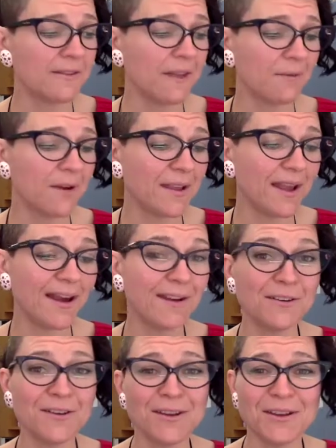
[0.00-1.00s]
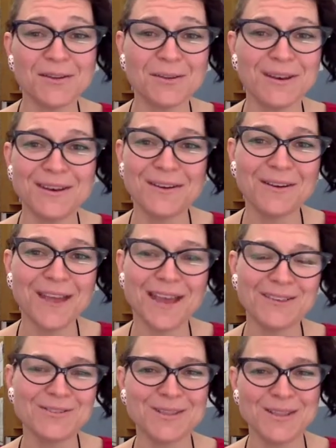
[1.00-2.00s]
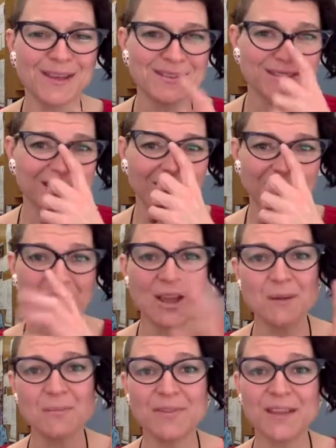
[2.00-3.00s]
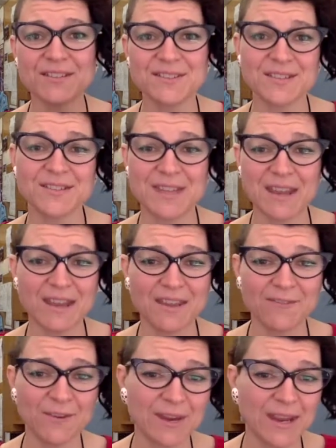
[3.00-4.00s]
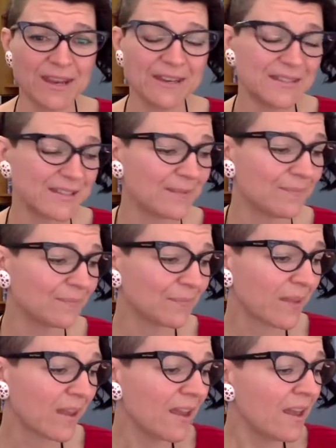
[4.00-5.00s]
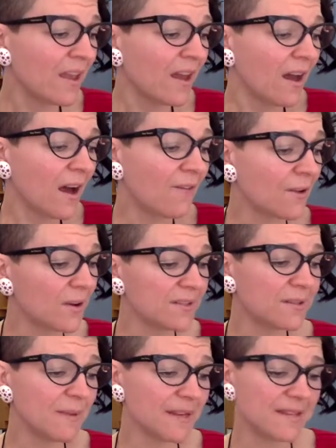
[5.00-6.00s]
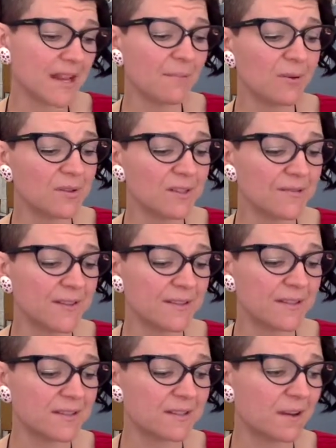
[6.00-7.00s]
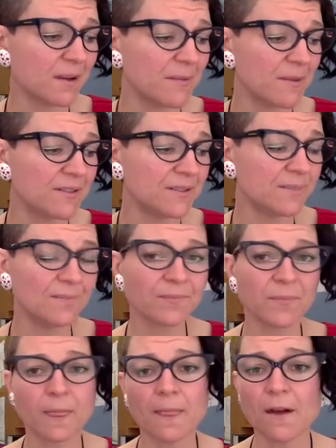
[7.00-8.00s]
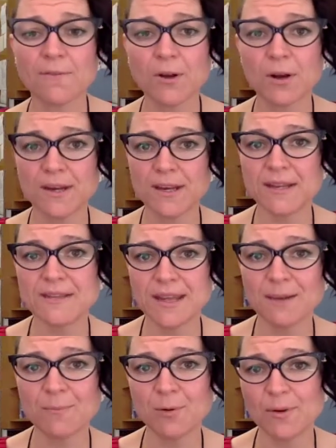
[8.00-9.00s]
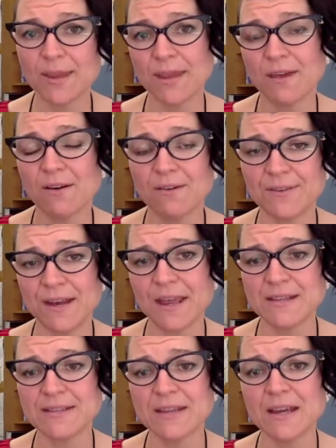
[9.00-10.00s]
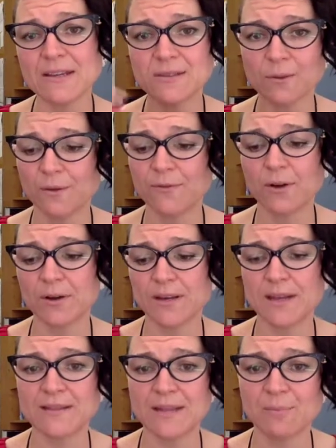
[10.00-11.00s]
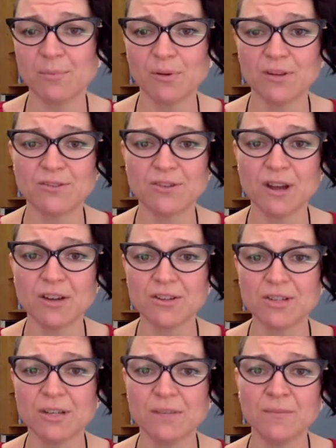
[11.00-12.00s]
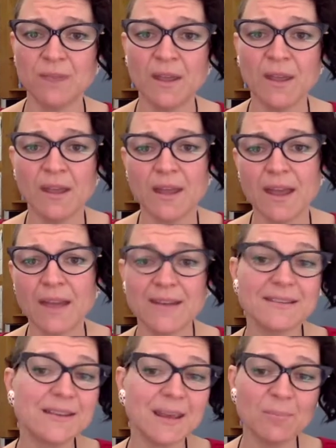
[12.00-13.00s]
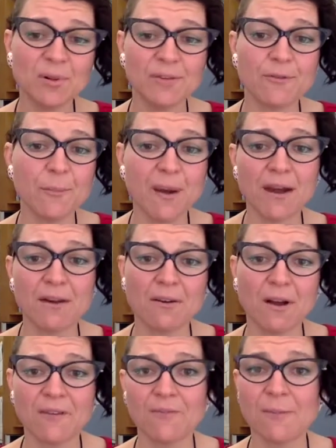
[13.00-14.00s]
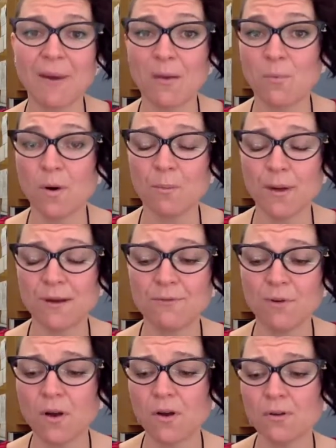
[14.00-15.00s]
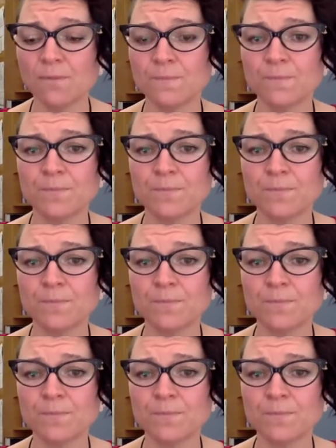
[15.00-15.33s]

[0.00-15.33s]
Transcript: in that regard. I know you already know how to do that stuff, but that's just there if you need it. I've got some examples of this assignment. I've got an example here of an essay, so I've got an example introduction, an example of a paragraph about what went wrong,